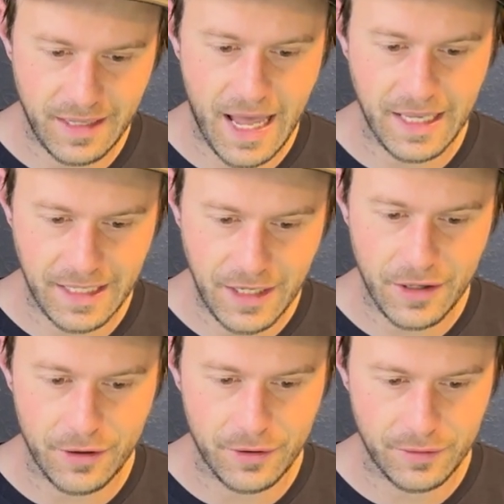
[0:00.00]
that
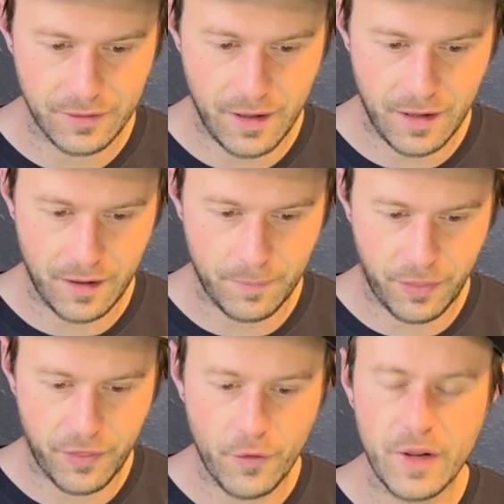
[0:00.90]
year,
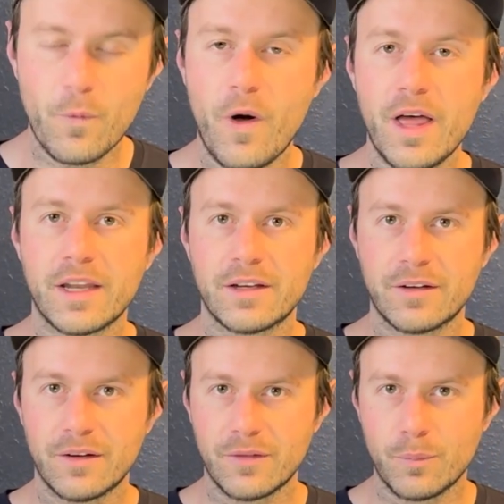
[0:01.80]

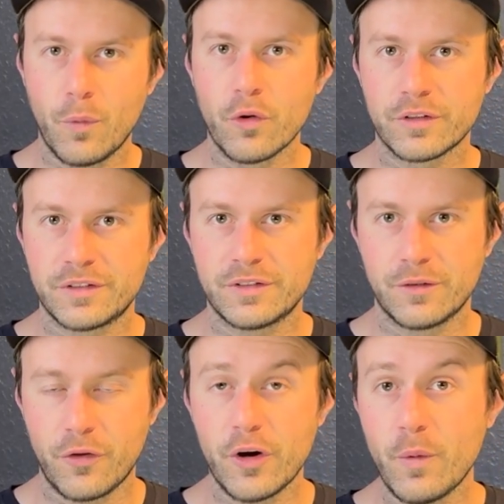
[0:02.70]
31
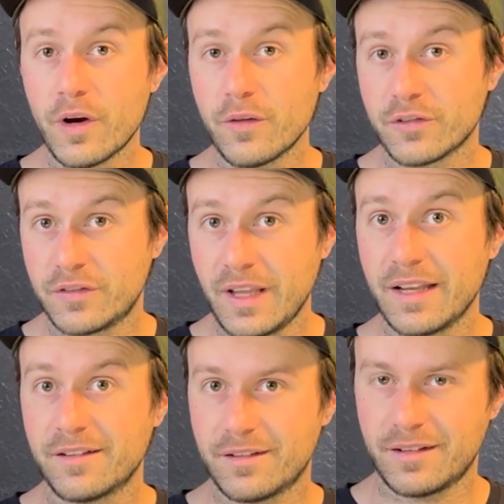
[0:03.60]
other
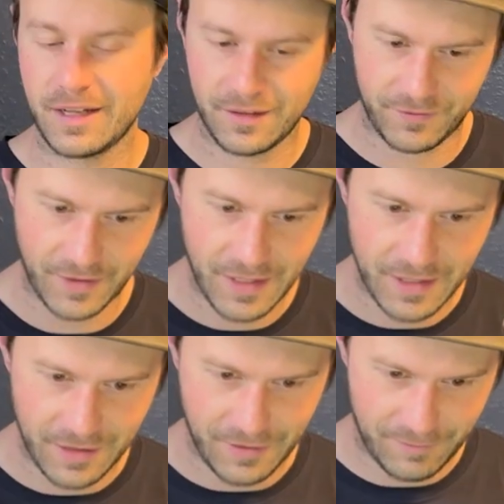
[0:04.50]
states kind of
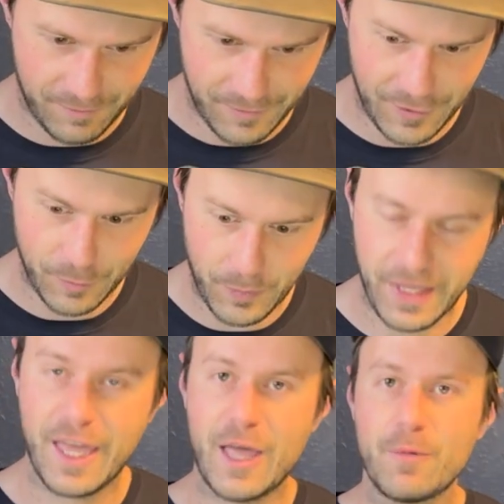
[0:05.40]

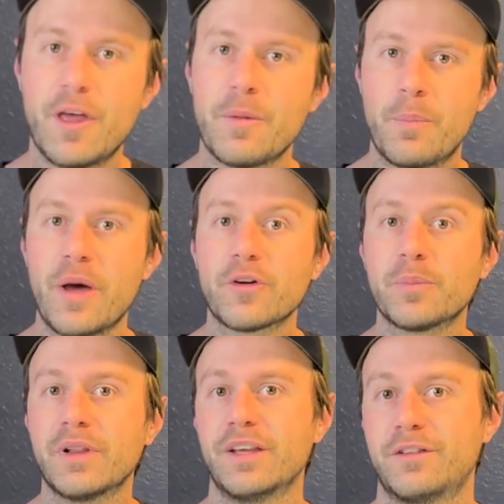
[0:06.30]
became a better
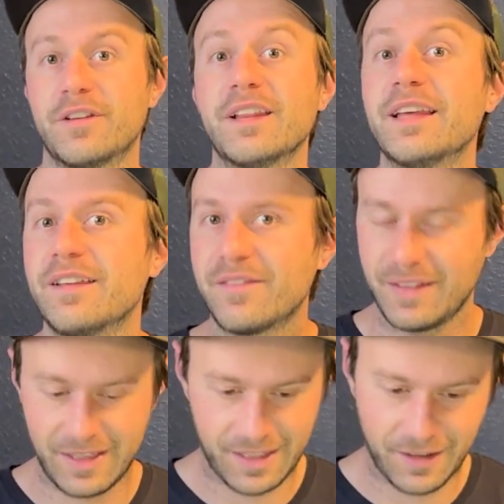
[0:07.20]
place to live
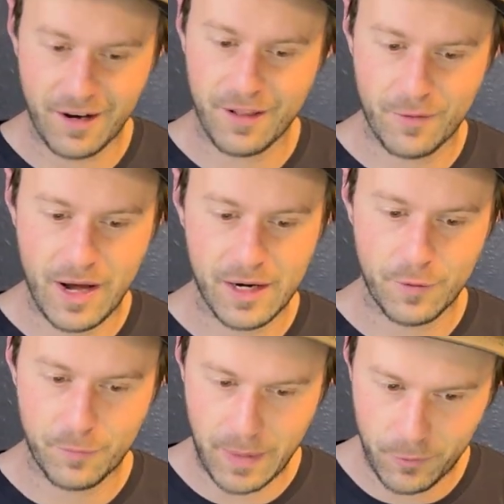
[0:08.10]
than Colorado
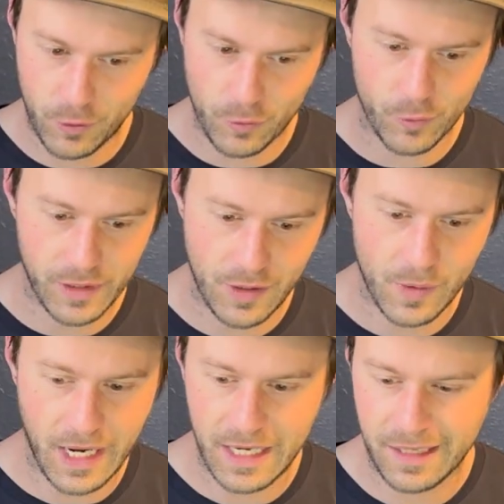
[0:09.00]
of people who were
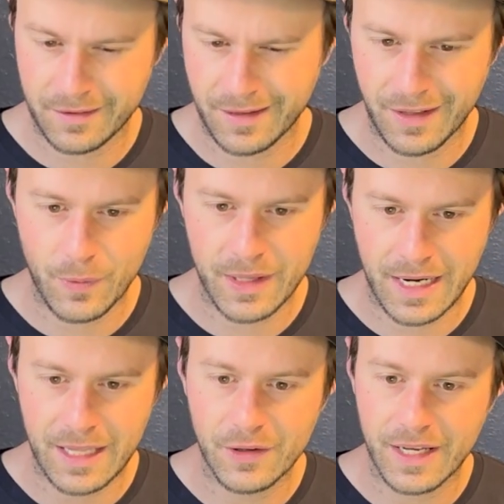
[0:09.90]
relocating, is kind of the way that
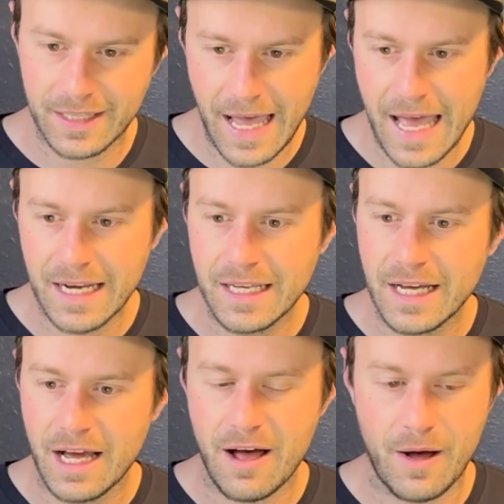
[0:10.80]
I look at that.
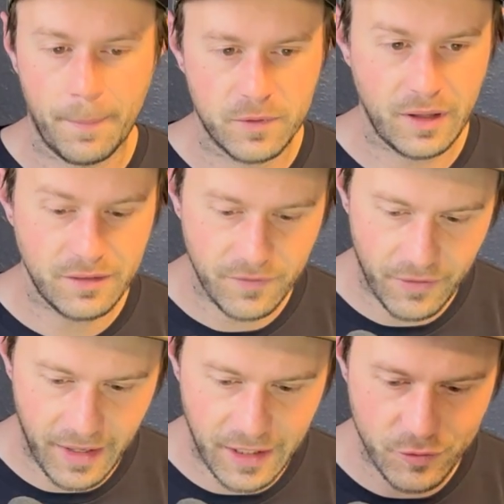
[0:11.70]
So that's a
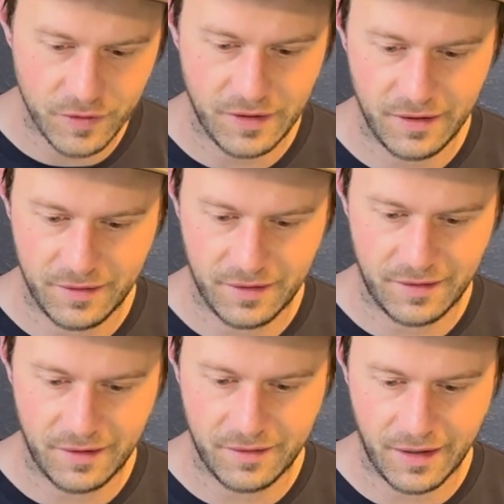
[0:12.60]
very interesting
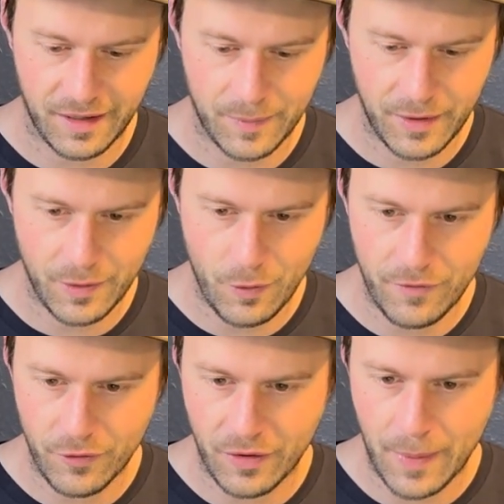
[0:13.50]
statistic. And I'm going to go
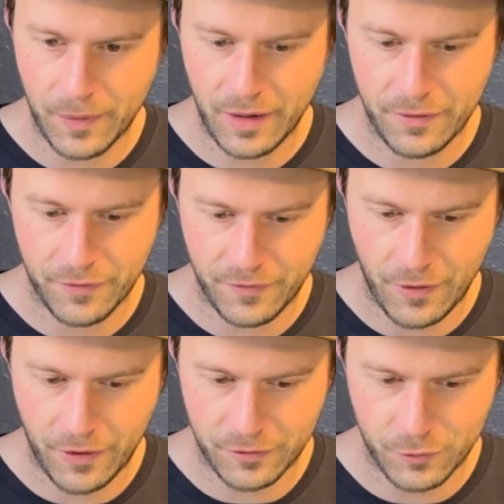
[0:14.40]
over a couple other
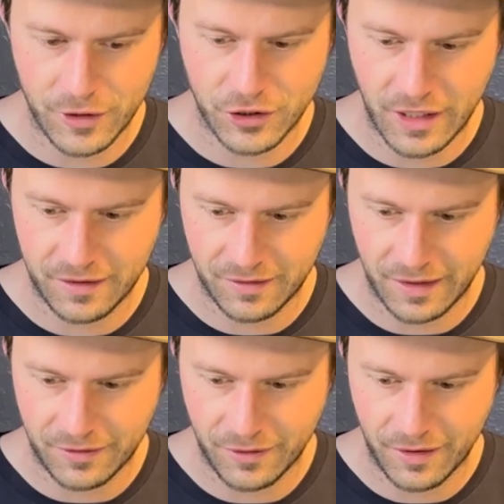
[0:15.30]
screenshots that
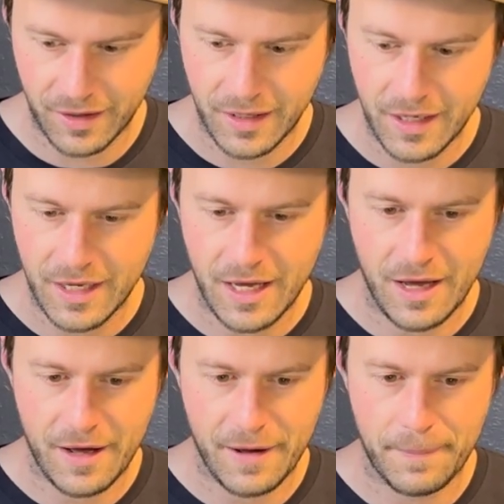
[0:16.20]
I took
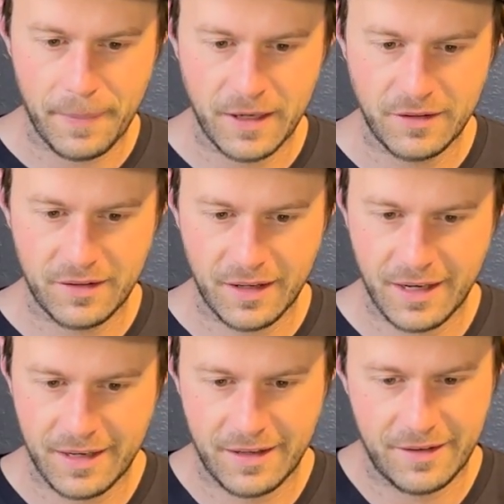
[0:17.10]
just to
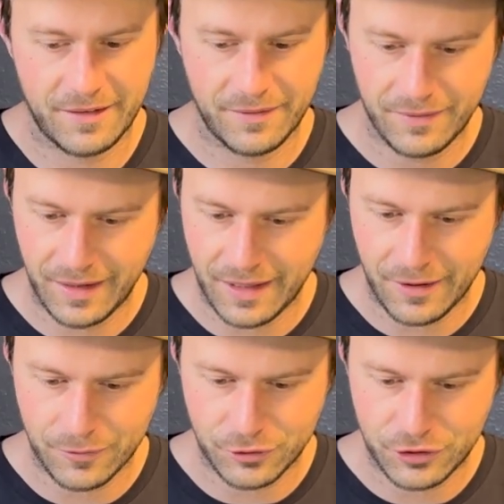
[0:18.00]
kind
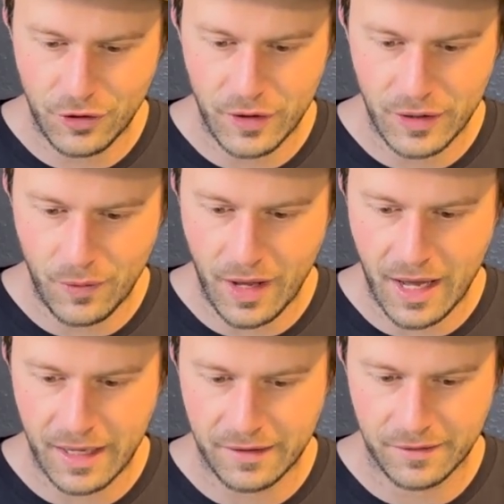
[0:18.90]
of, show you
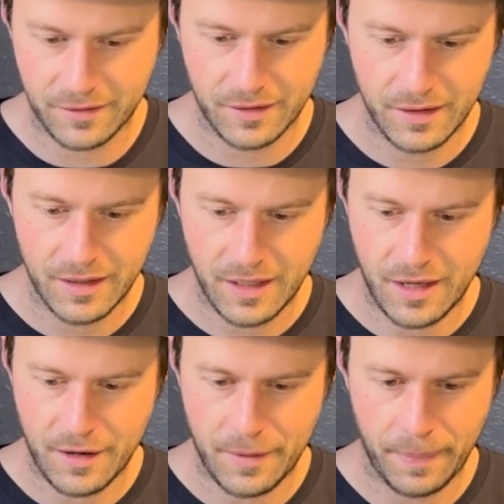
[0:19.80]
guys
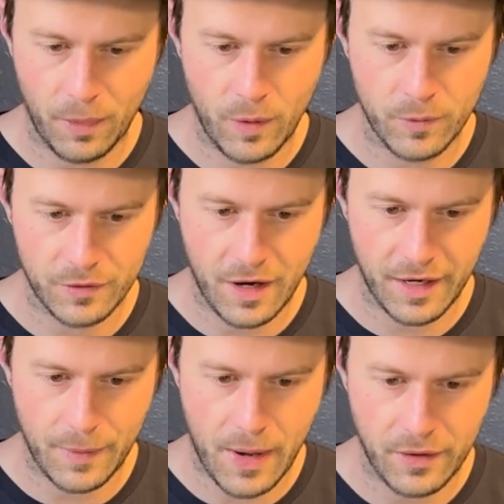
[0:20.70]
what we're
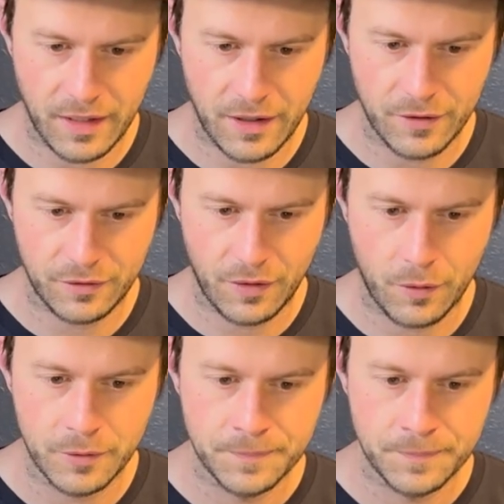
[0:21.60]
talking about here. So